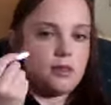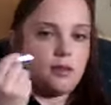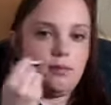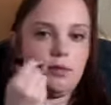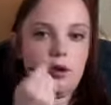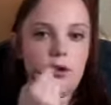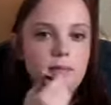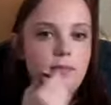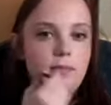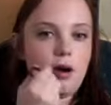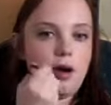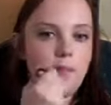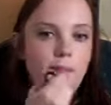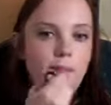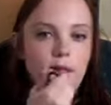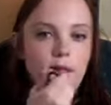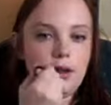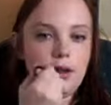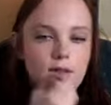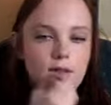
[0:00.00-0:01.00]
I'm not
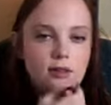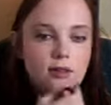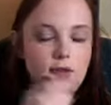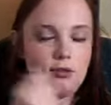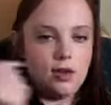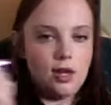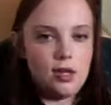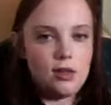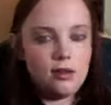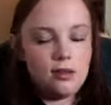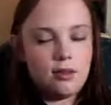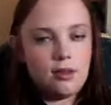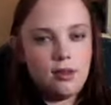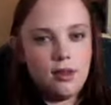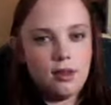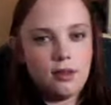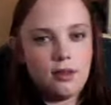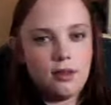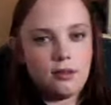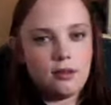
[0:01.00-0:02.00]
applying it straight,
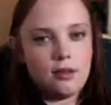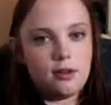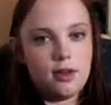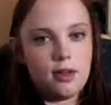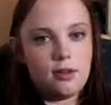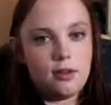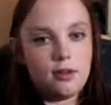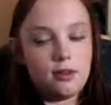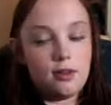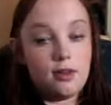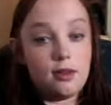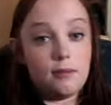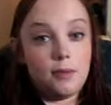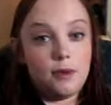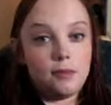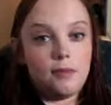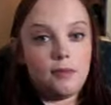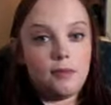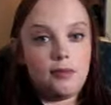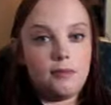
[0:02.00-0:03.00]
and that's the nice thing
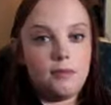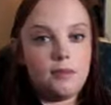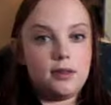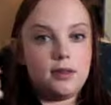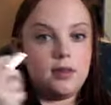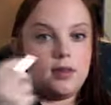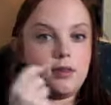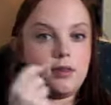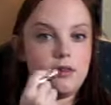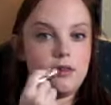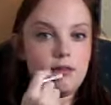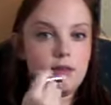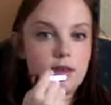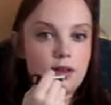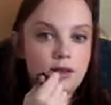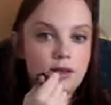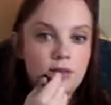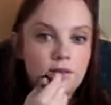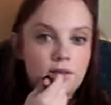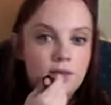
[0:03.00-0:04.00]
about this lipstick is you
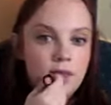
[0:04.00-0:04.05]
can